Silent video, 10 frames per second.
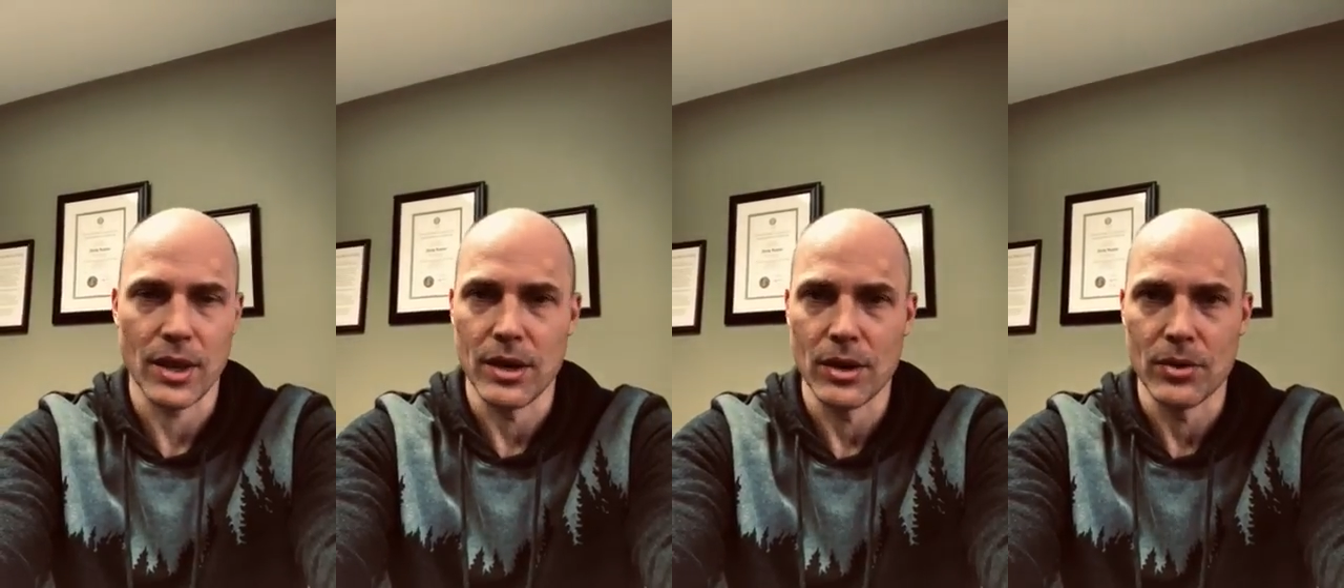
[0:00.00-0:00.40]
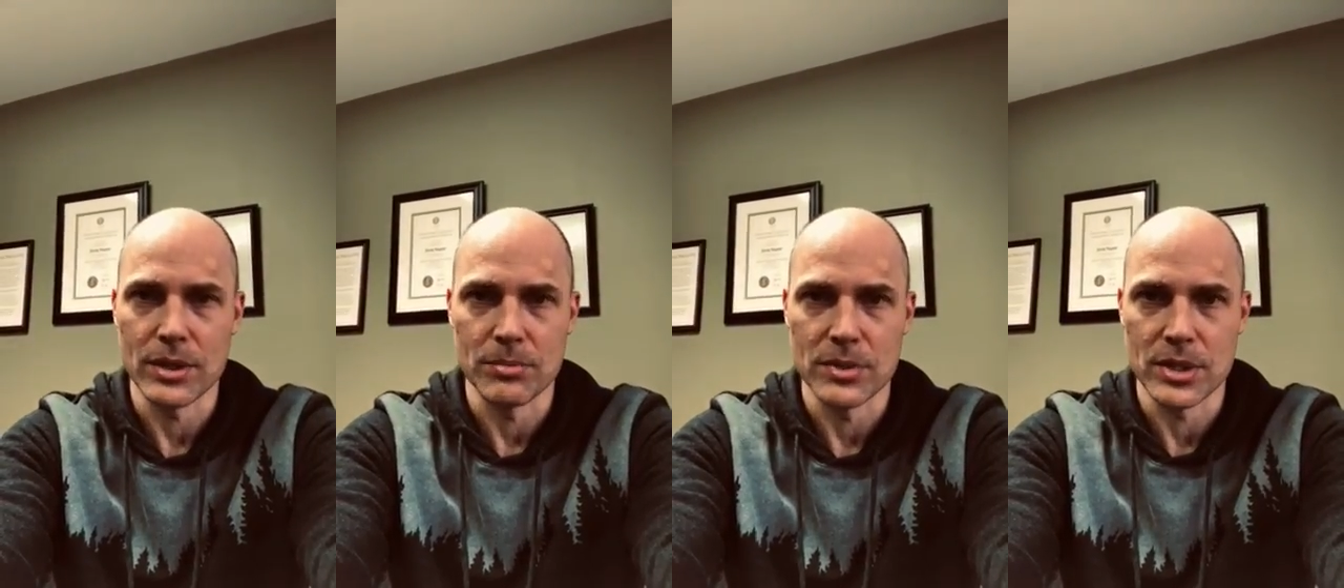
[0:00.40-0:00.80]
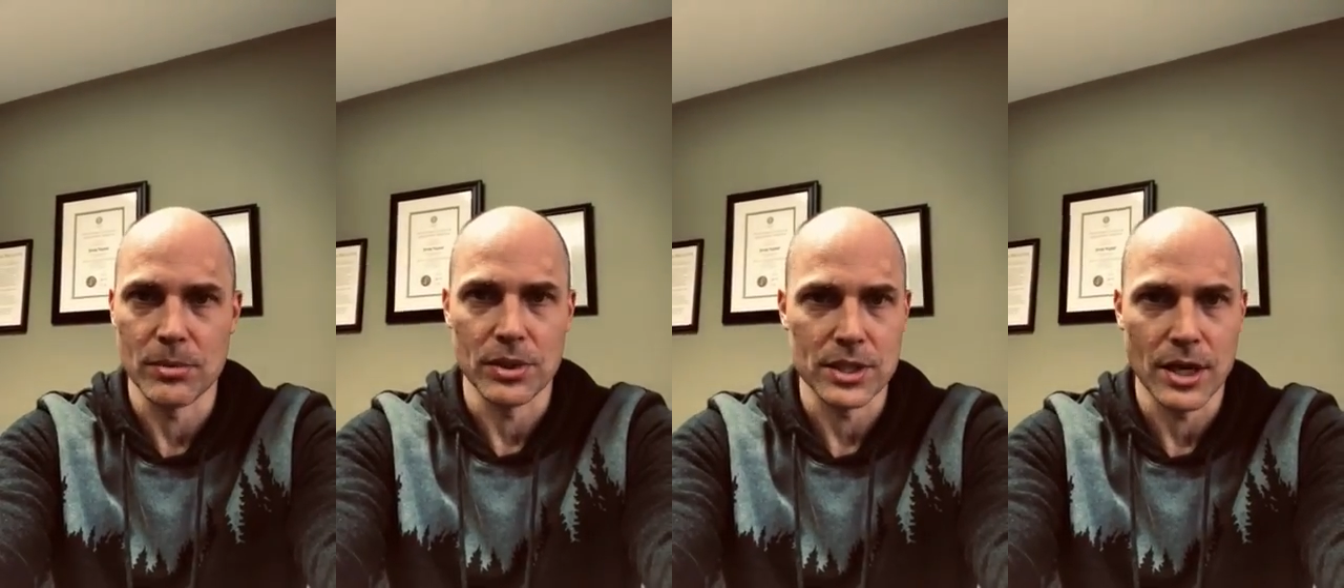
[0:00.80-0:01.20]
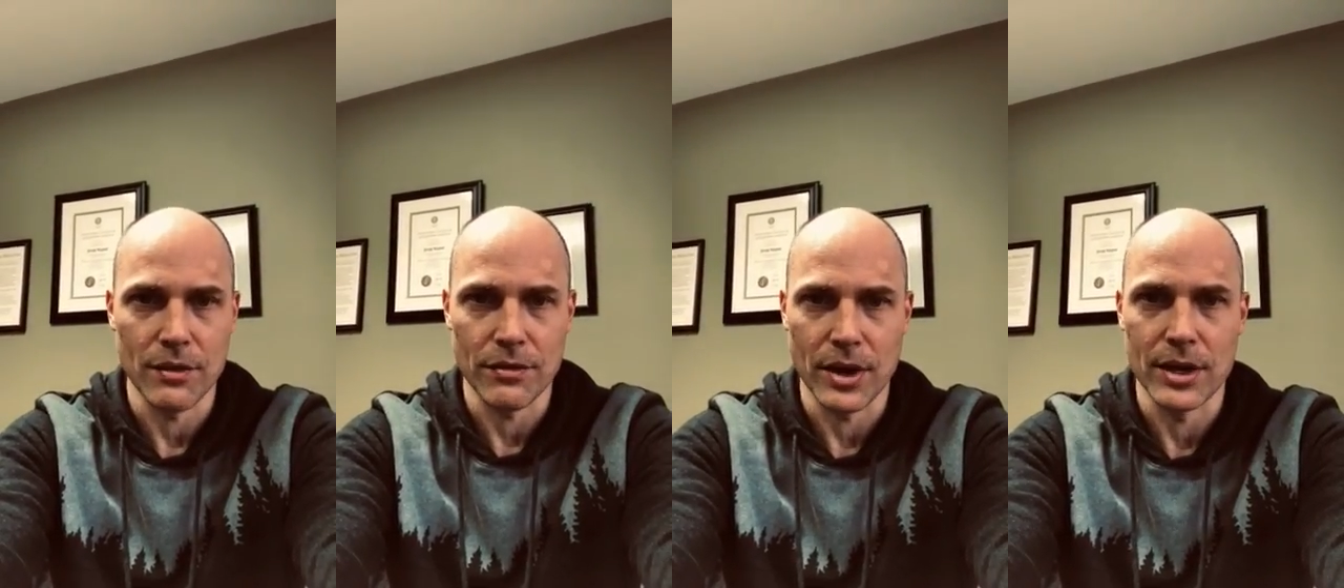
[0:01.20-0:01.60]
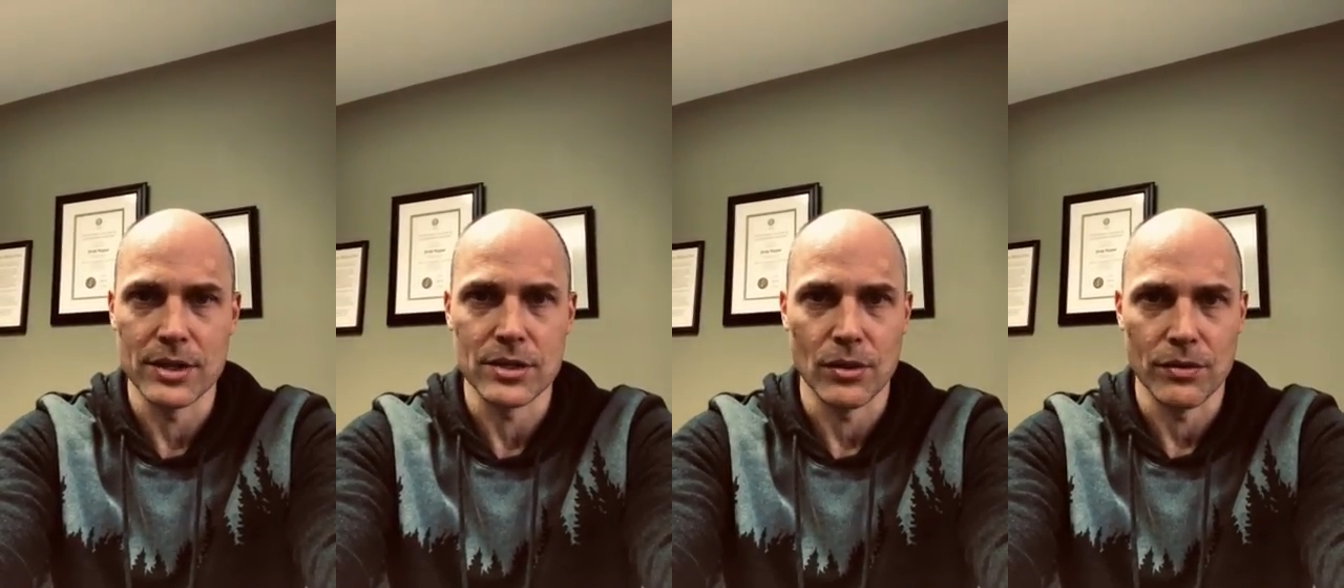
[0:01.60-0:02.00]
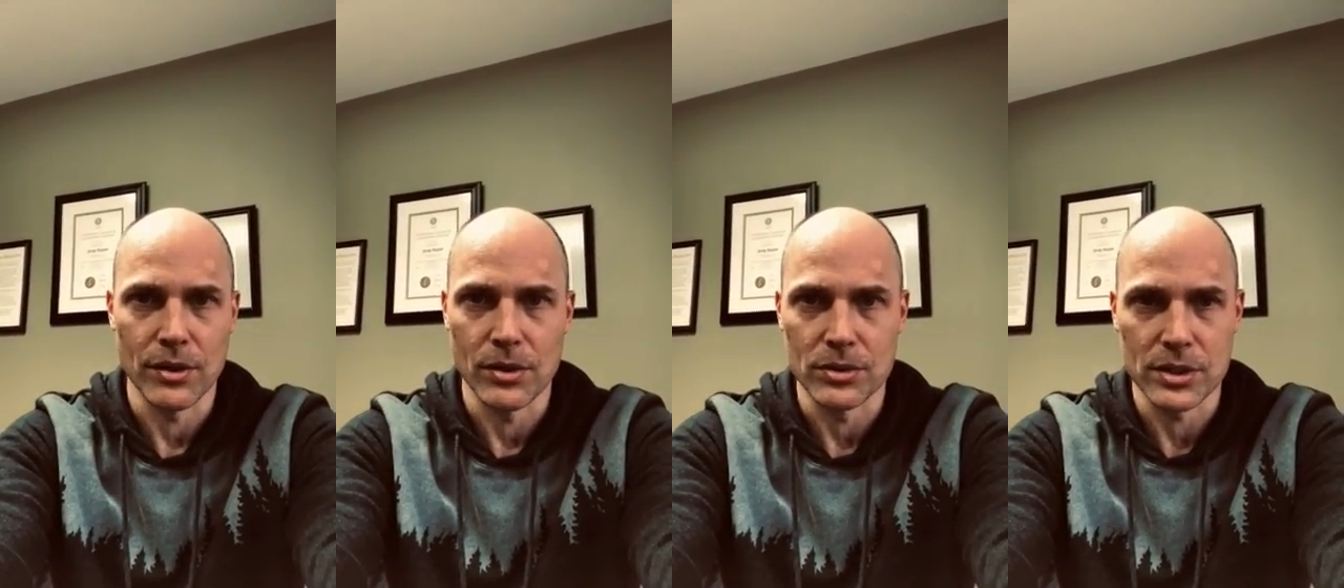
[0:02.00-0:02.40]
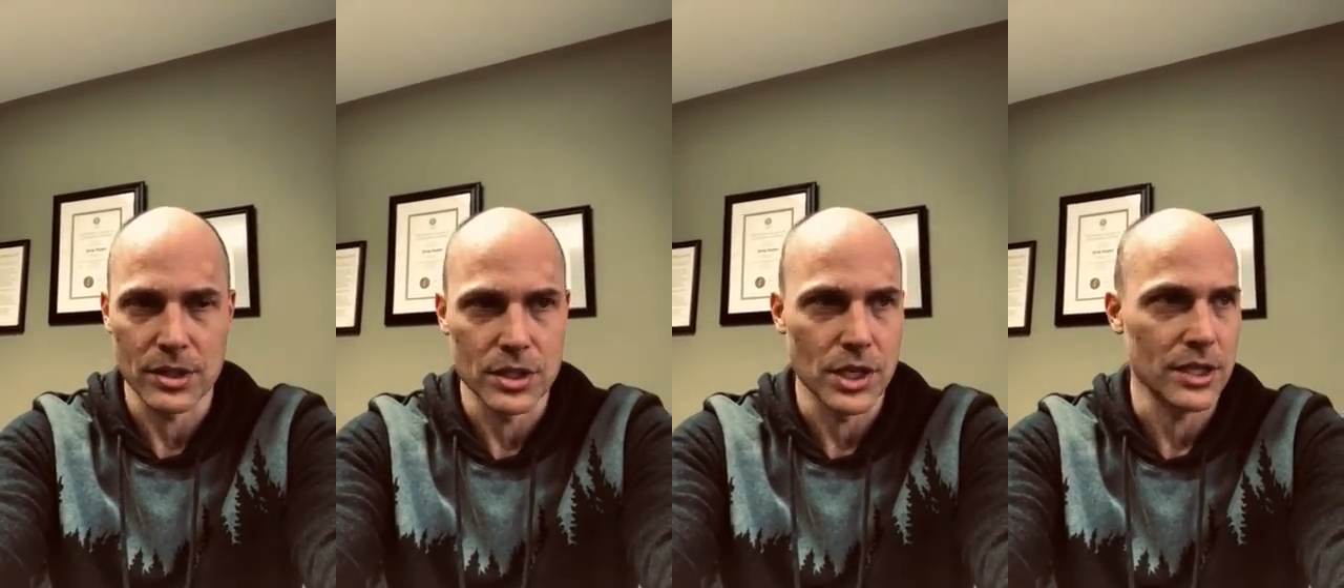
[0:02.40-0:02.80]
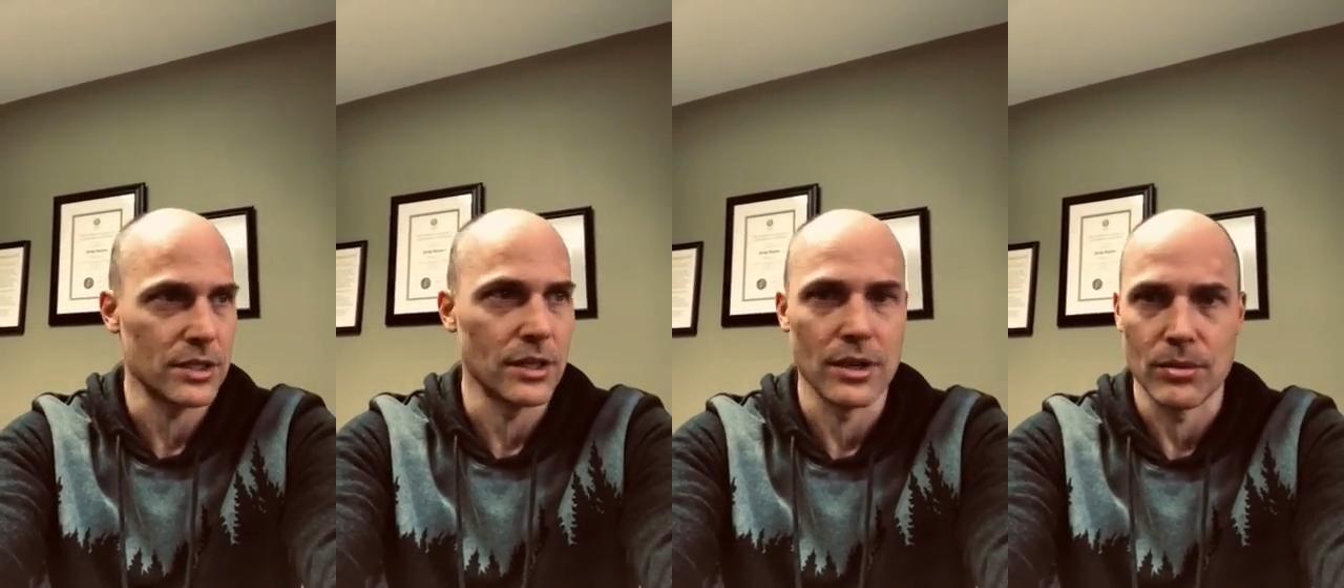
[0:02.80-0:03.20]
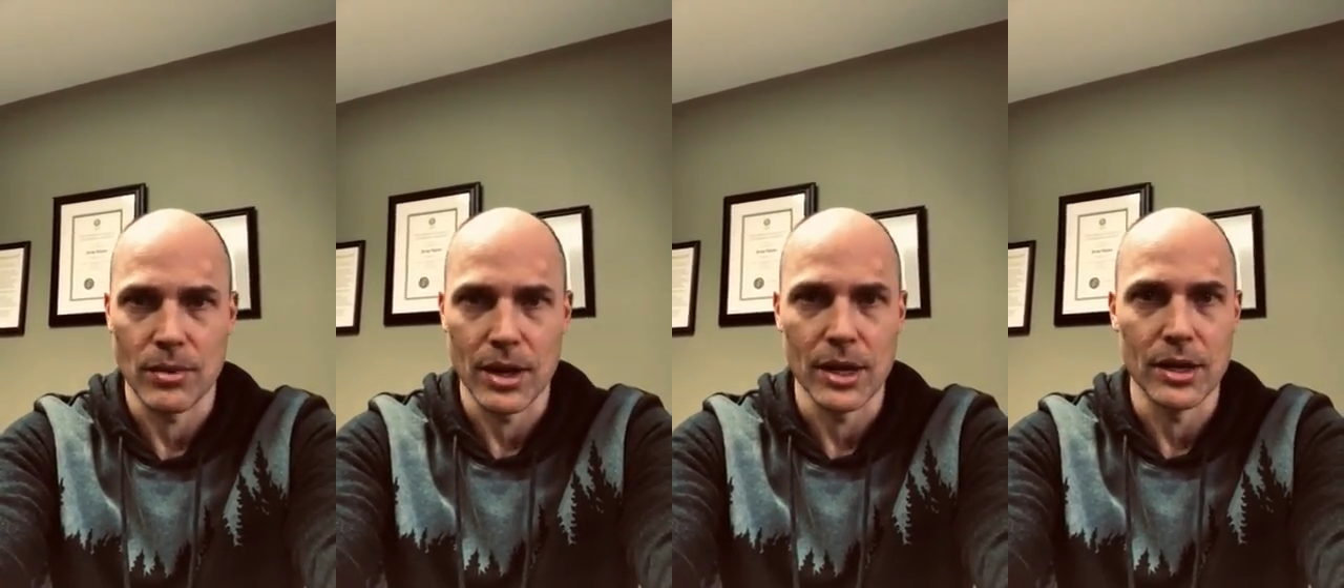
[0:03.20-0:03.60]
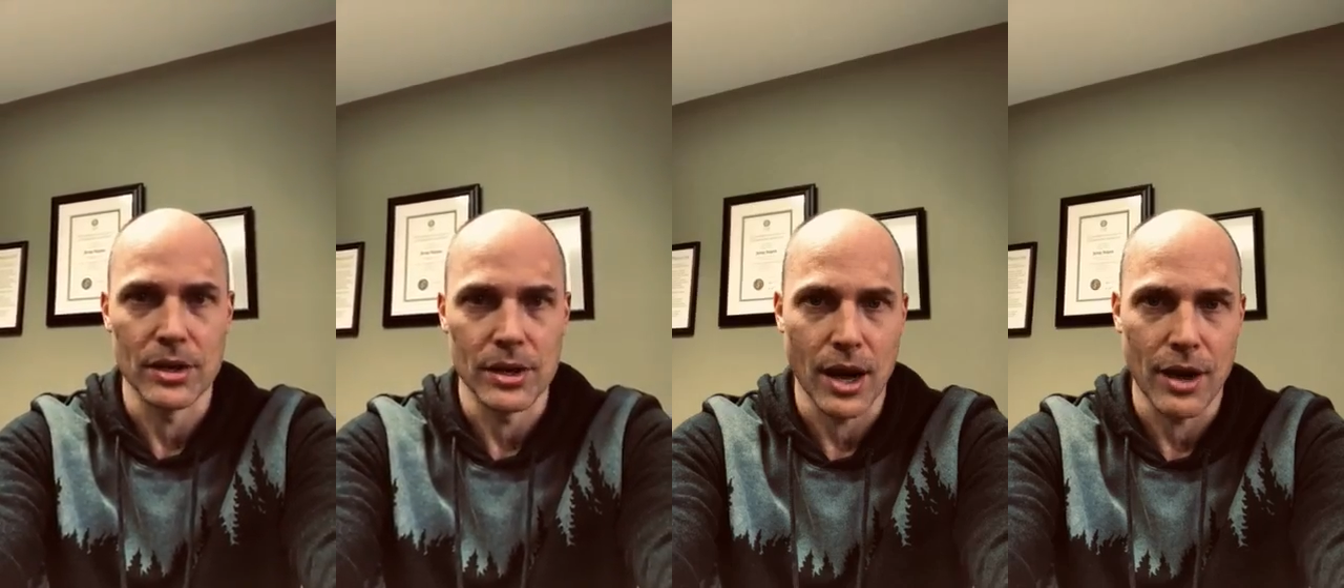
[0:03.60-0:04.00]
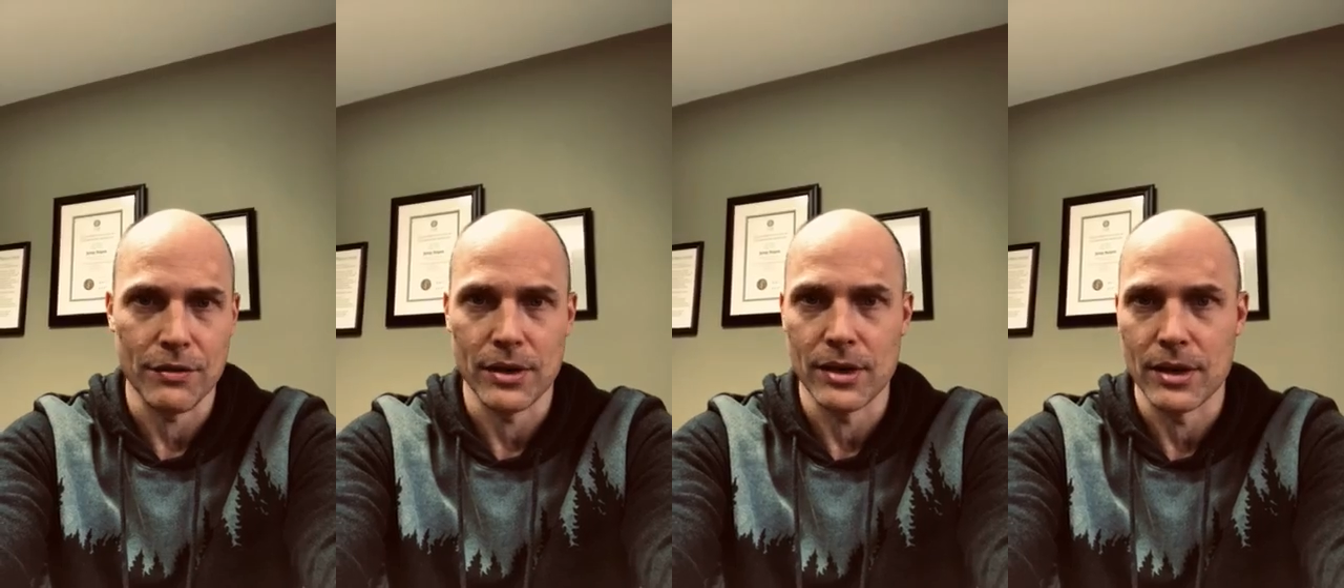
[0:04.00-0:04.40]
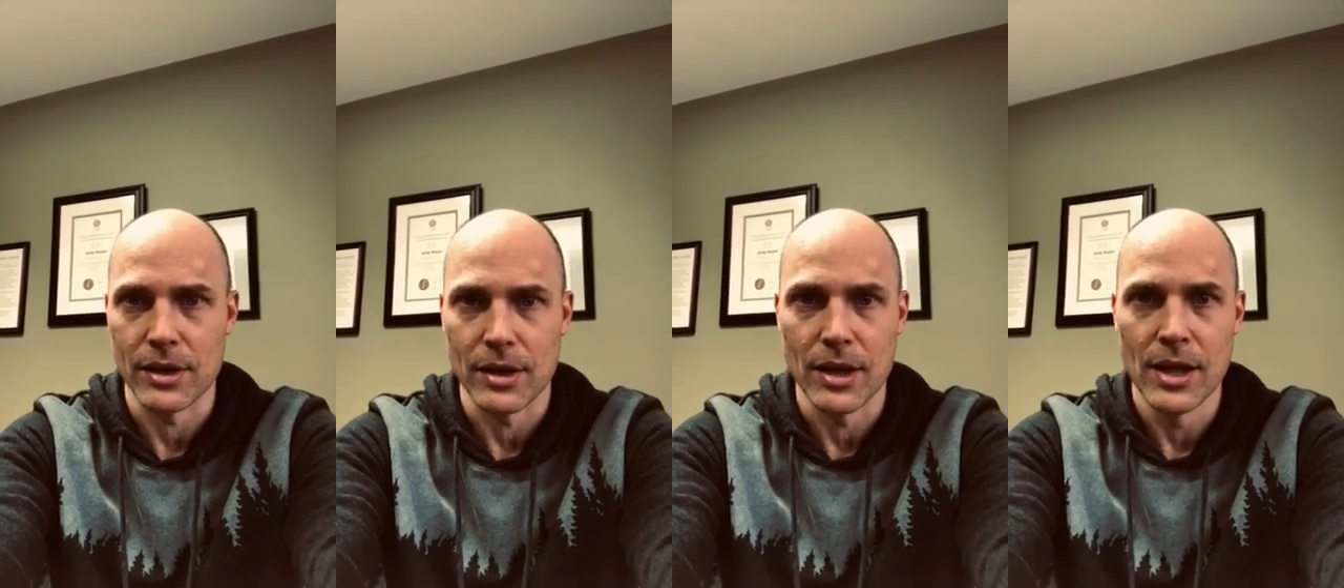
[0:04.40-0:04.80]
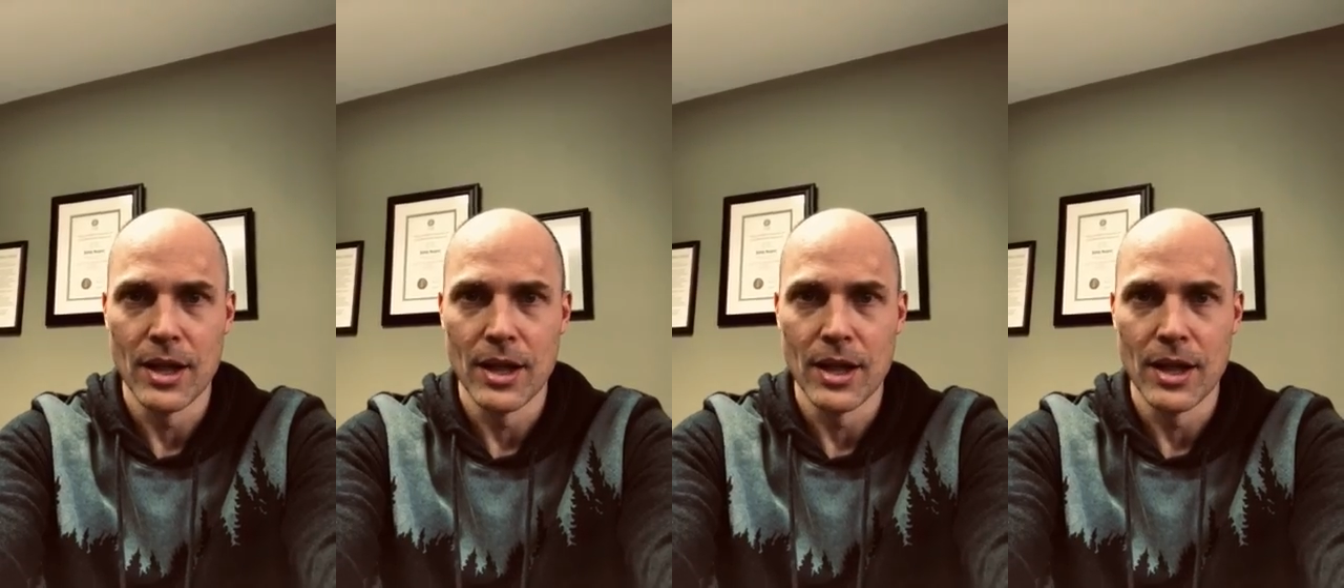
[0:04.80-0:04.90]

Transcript: I know it's miserable, it's not fun. So if your nose is congested and runny and you're coughing and